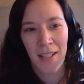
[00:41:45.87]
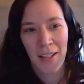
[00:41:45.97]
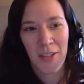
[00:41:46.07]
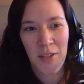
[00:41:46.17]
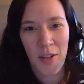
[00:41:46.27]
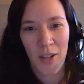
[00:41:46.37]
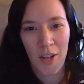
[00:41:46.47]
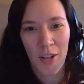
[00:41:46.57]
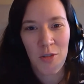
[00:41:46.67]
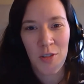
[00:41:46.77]
Because our
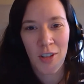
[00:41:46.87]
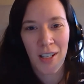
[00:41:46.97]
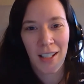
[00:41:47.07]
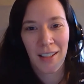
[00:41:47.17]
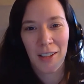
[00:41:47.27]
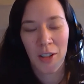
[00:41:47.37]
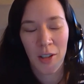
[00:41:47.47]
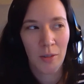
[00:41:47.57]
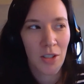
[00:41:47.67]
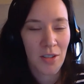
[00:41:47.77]
students are getting
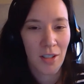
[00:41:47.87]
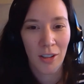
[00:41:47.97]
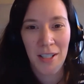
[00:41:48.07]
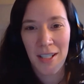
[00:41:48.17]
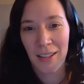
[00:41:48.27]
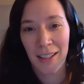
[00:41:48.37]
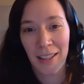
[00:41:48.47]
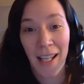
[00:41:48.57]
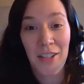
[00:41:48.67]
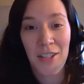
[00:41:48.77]
just increasingly
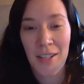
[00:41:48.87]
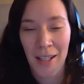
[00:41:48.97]
less